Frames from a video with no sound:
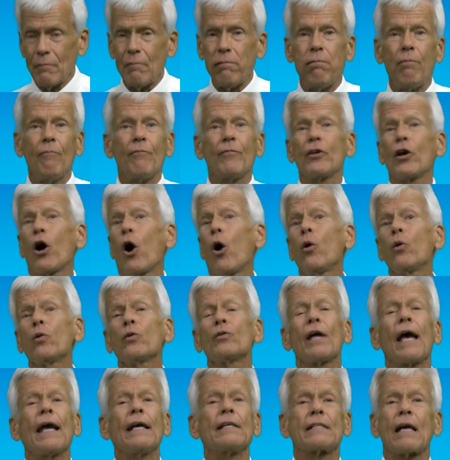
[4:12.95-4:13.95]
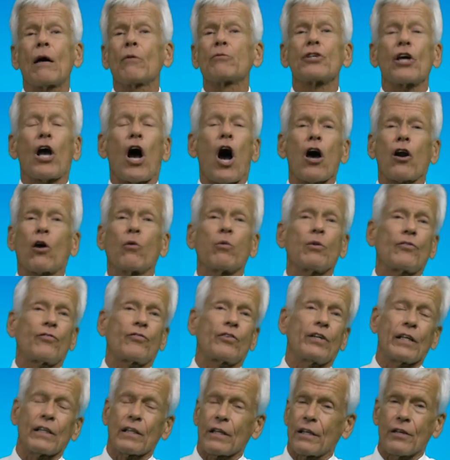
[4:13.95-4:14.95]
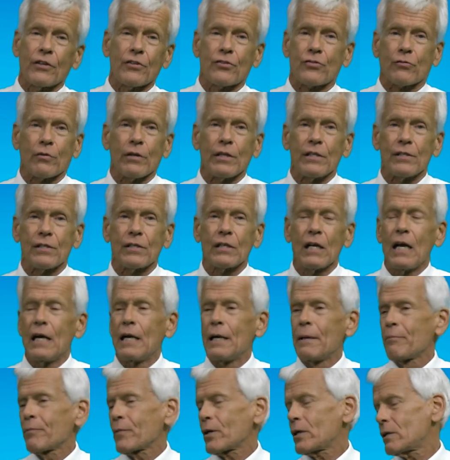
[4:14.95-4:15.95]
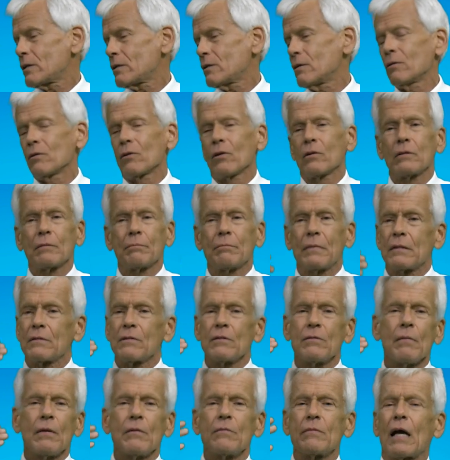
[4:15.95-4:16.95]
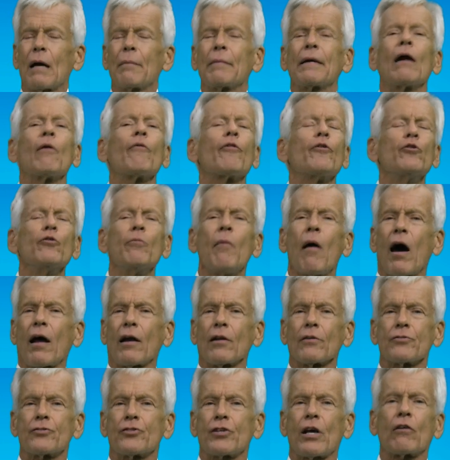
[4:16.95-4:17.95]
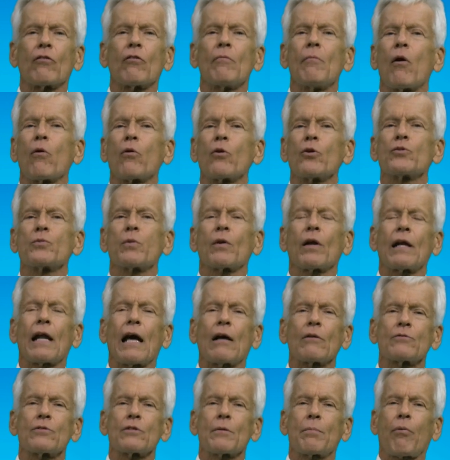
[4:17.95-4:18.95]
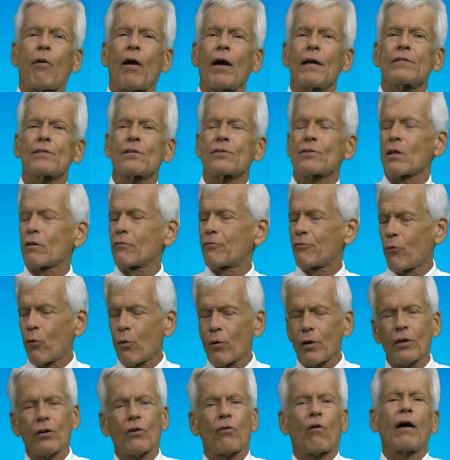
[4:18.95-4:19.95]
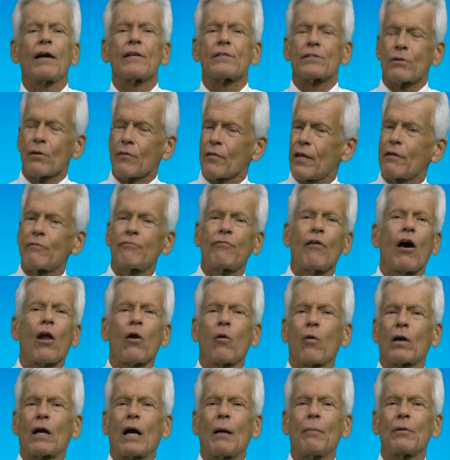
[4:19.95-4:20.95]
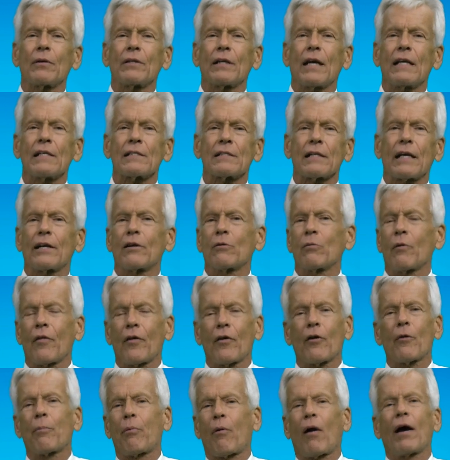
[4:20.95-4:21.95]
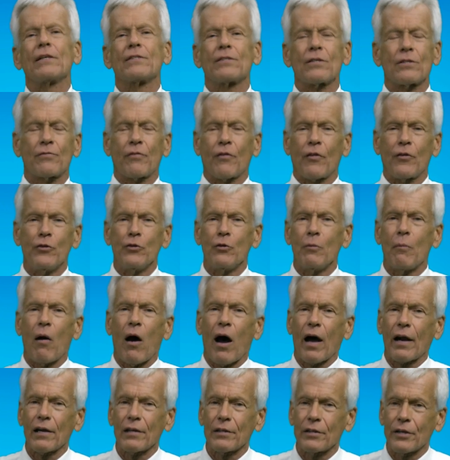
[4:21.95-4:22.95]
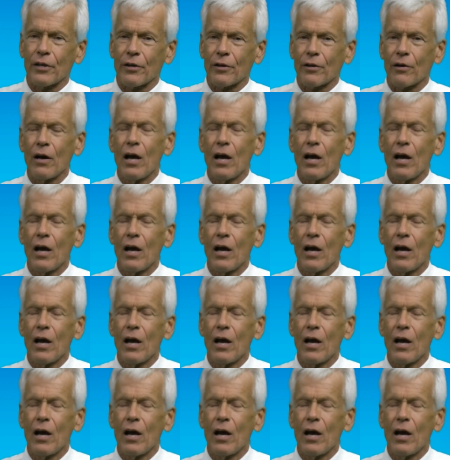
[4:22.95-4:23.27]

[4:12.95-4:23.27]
The old days, that was the auto and steel industries. Oh, coming out with a new model, General Motors would announce the prices on Ford and Chrysler. They'd follow a couple days later with their prices for the new model year.